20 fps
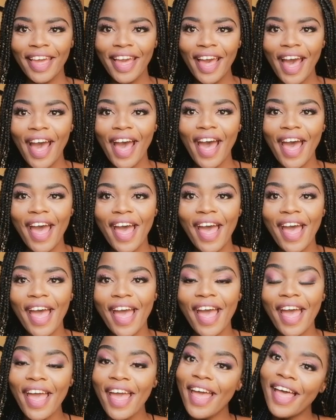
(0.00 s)
Hey
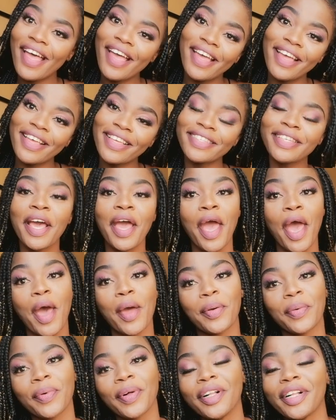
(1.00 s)
guys,
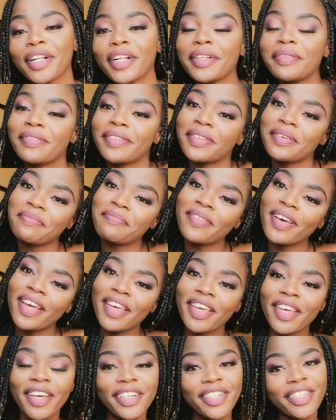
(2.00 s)
and welcome to
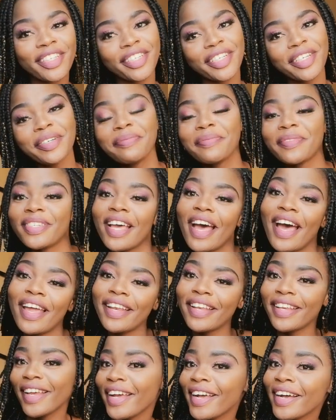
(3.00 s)
my YouTube
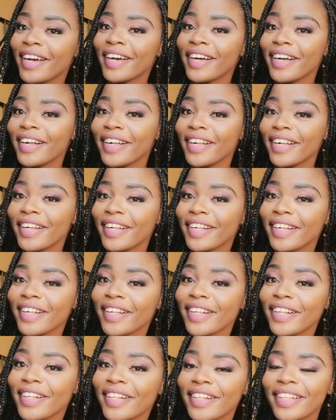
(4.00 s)

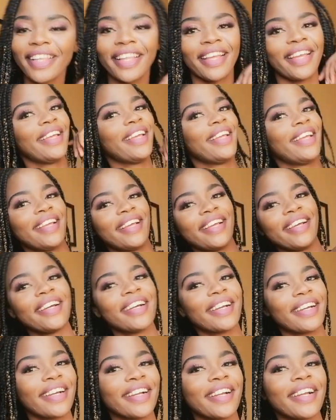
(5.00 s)
channel.
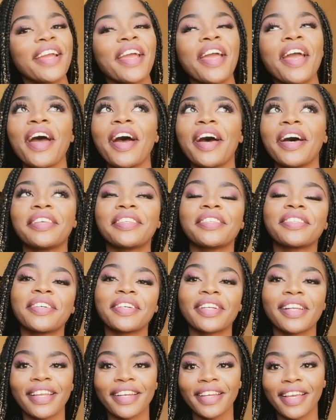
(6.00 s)
I'm
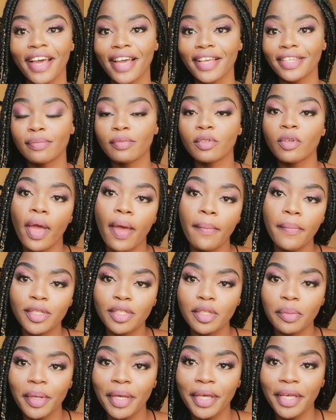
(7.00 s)
so glad, guys. I'm so
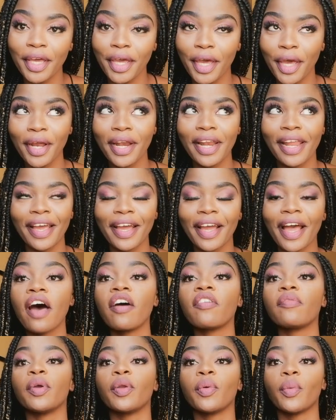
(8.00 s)
happy to be here.
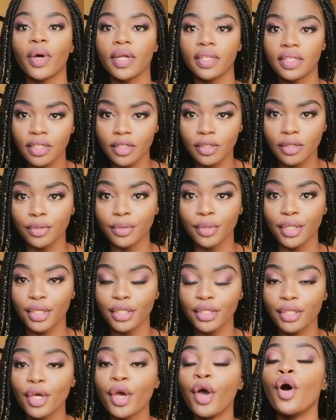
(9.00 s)
Like, I've been wanting to
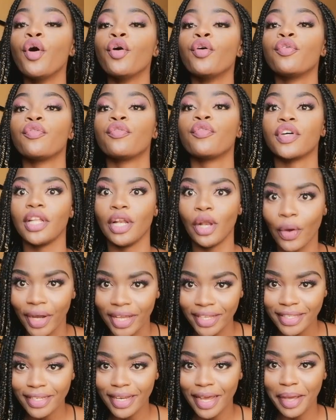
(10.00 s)
do this for the
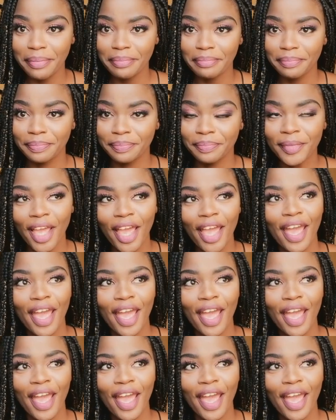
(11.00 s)
longest time.